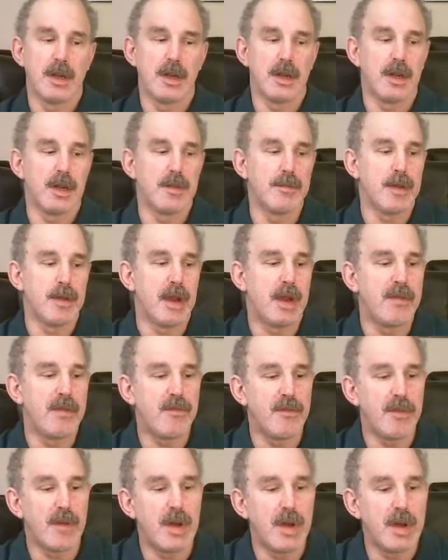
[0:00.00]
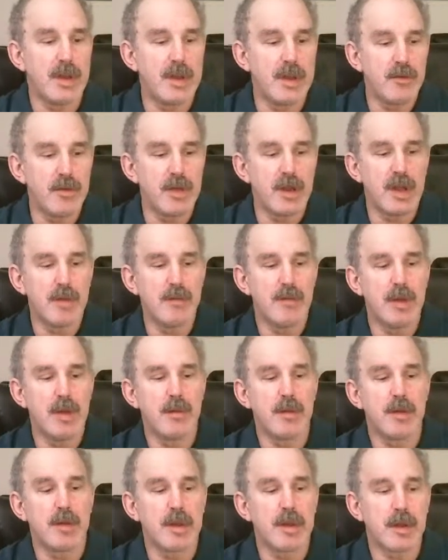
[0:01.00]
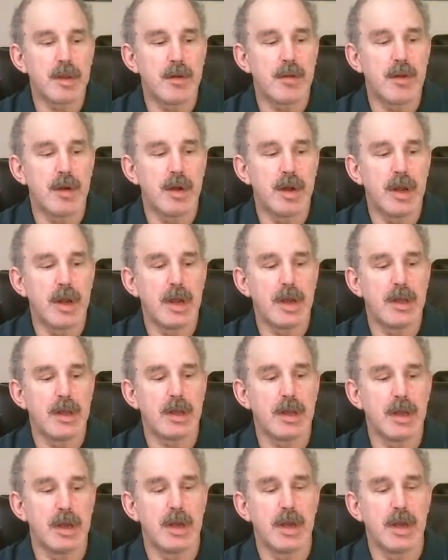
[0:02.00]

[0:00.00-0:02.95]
I find that when I meet with the client,